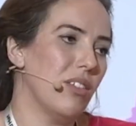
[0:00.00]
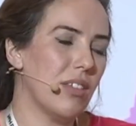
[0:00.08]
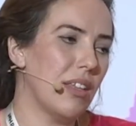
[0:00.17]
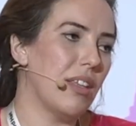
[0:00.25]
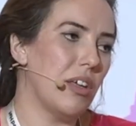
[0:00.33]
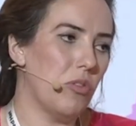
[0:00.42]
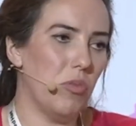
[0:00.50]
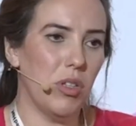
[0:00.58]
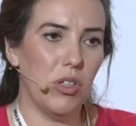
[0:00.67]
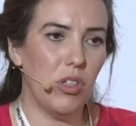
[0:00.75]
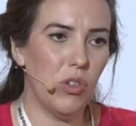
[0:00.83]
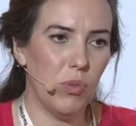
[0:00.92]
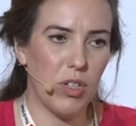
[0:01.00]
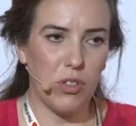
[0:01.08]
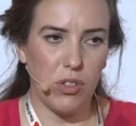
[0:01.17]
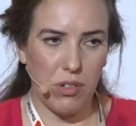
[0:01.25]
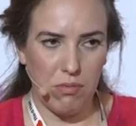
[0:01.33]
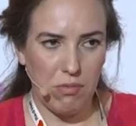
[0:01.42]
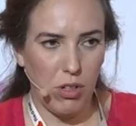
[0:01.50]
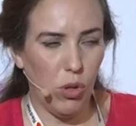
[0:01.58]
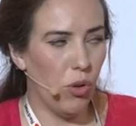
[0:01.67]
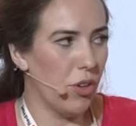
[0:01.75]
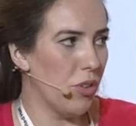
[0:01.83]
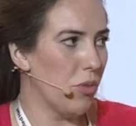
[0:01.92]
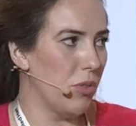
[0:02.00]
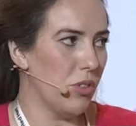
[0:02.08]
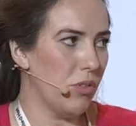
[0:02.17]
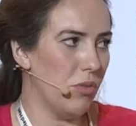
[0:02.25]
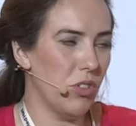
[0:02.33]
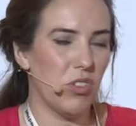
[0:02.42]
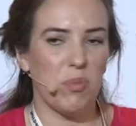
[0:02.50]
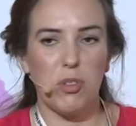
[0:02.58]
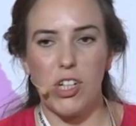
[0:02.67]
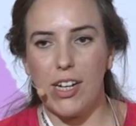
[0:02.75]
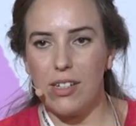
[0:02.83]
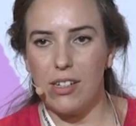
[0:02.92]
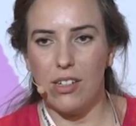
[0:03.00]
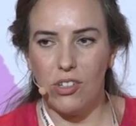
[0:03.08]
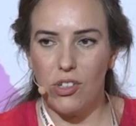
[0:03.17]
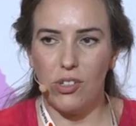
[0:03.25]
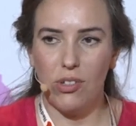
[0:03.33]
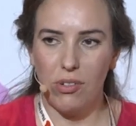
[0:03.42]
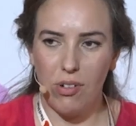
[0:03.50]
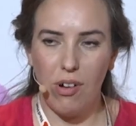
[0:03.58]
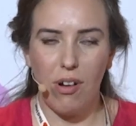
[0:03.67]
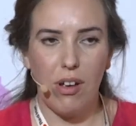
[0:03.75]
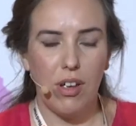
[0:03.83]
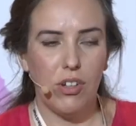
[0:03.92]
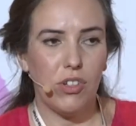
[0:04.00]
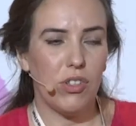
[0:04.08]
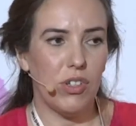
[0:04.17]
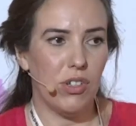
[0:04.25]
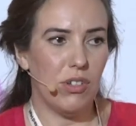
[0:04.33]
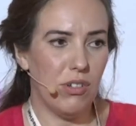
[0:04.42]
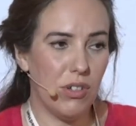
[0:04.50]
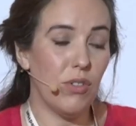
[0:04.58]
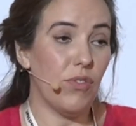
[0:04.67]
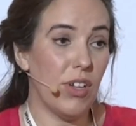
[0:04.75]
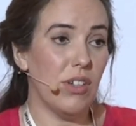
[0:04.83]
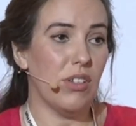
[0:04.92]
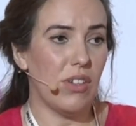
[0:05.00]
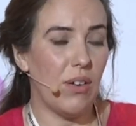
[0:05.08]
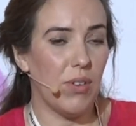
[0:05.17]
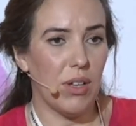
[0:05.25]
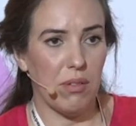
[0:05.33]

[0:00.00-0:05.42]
I said that when the U.S. lawyer was objecting to the defense